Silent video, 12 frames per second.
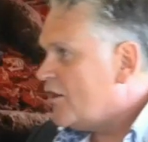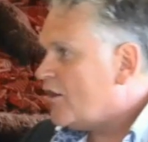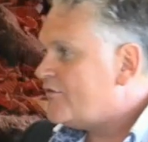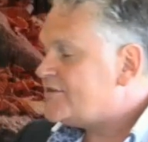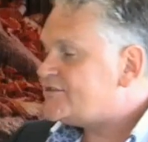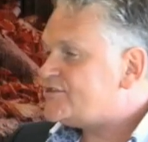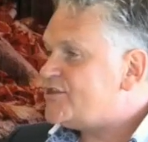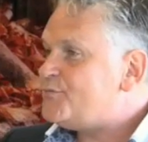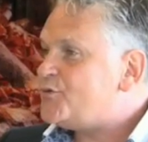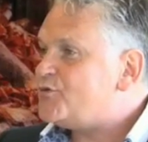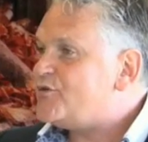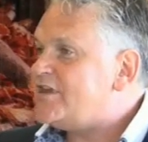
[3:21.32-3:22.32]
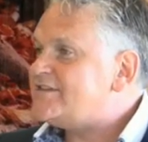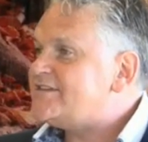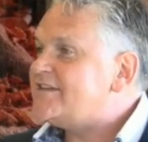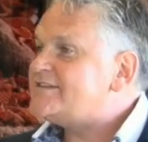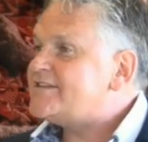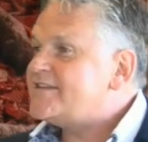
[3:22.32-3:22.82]
on the simple
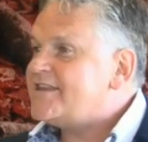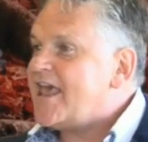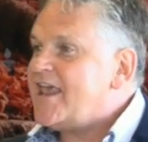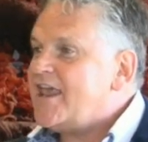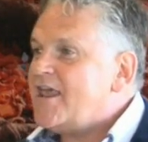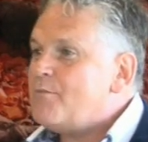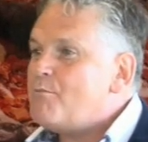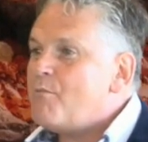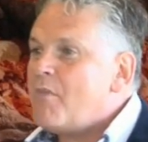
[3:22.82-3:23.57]
reason is there